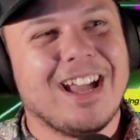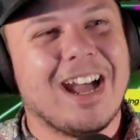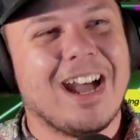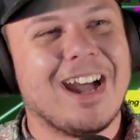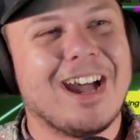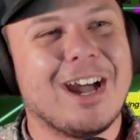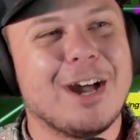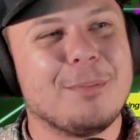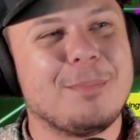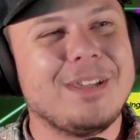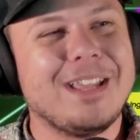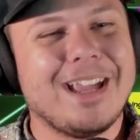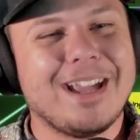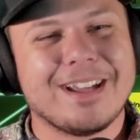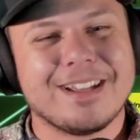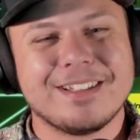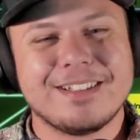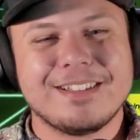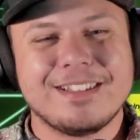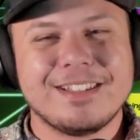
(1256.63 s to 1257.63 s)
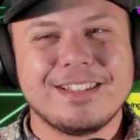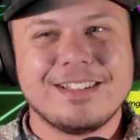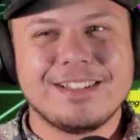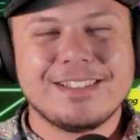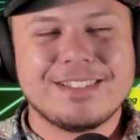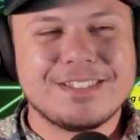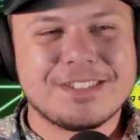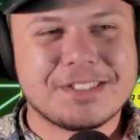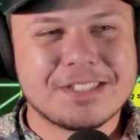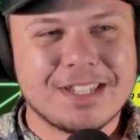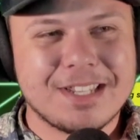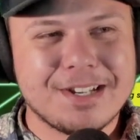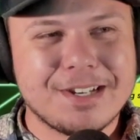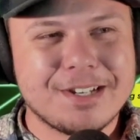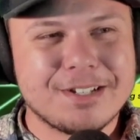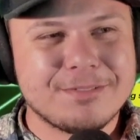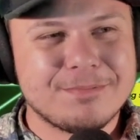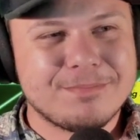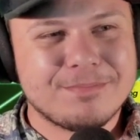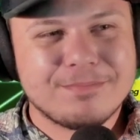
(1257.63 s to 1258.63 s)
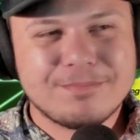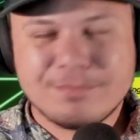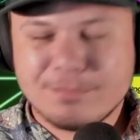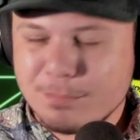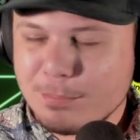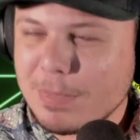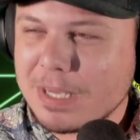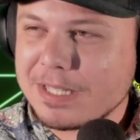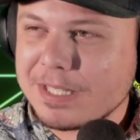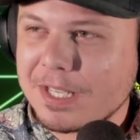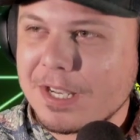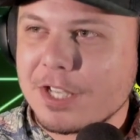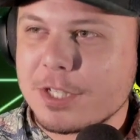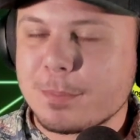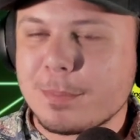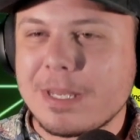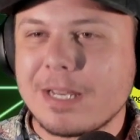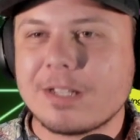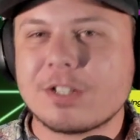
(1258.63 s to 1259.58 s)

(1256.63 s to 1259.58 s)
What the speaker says: But yeah, mainly cosmetic